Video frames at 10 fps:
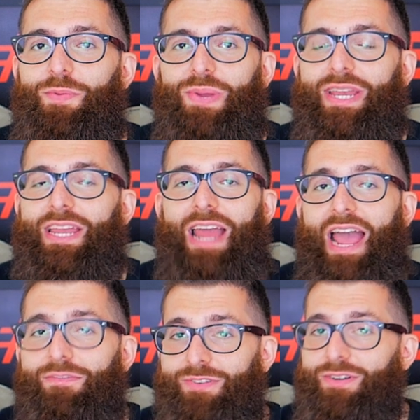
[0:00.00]
picking
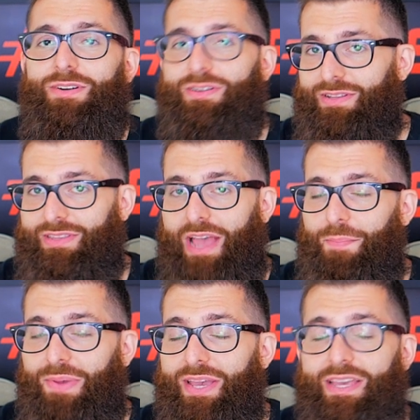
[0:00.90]
after
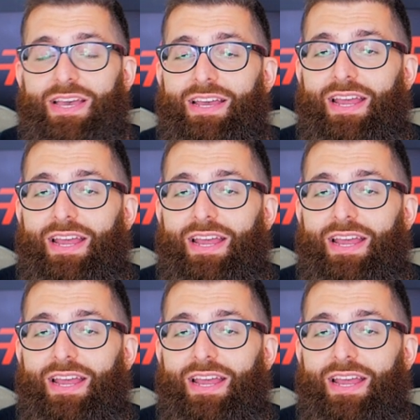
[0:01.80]
that pick,